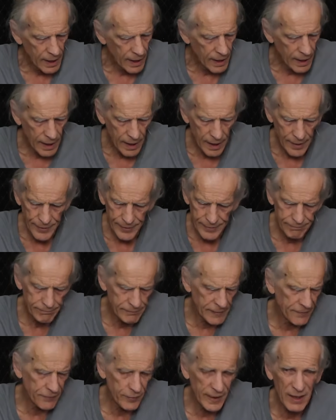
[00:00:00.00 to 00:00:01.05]
A
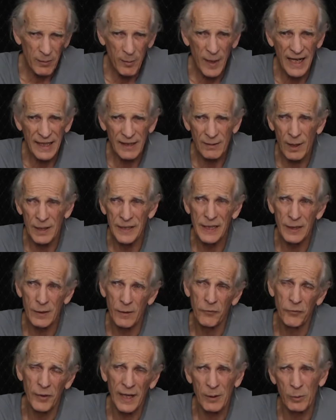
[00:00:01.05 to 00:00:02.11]

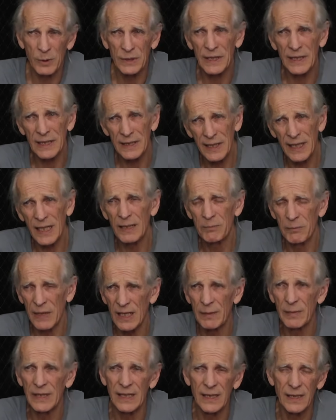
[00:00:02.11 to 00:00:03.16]
nickel fret was going to take
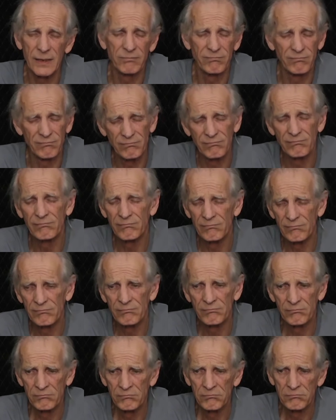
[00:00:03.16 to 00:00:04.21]
maybe,
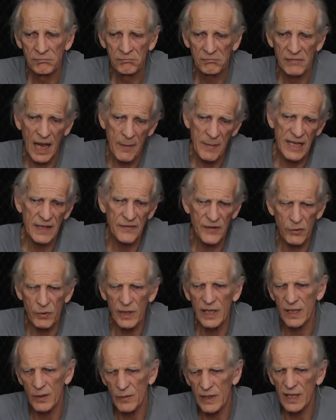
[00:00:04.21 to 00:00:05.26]
I mean, if you're
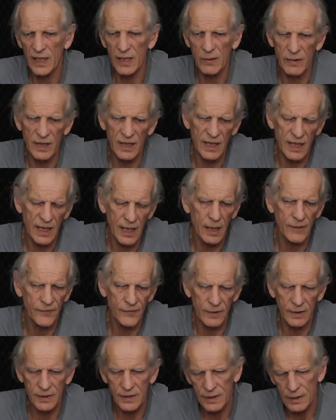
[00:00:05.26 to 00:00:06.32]
really, really, really
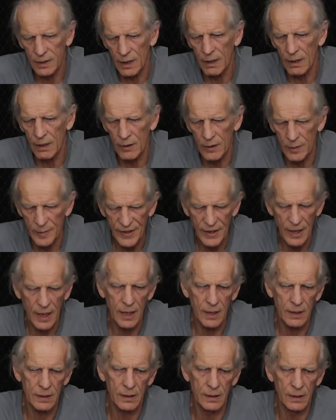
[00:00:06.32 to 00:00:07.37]
careful and slow and
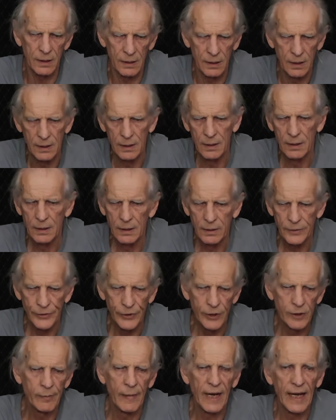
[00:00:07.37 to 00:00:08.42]
methodical,
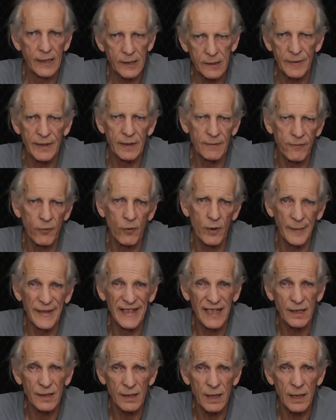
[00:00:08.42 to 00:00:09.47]
you might spend 4
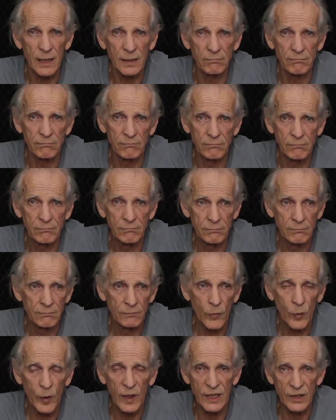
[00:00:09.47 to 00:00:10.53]
minutes on it
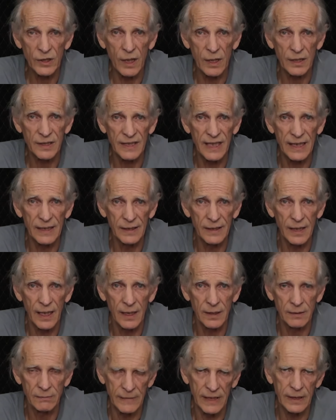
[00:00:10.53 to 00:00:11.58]
when it's all said and
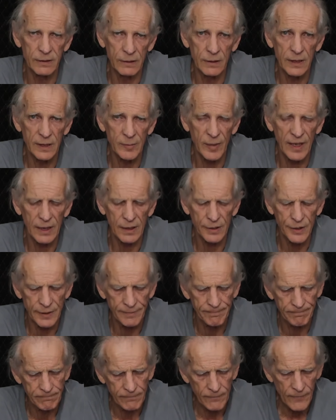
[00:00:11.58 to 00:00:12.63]
done, including the
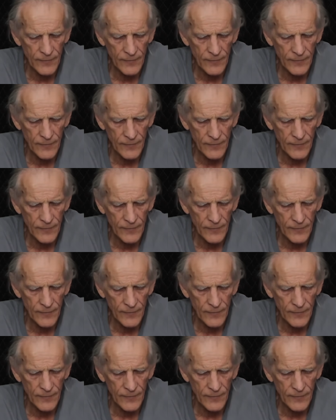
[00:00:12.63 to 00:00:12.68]
polishing.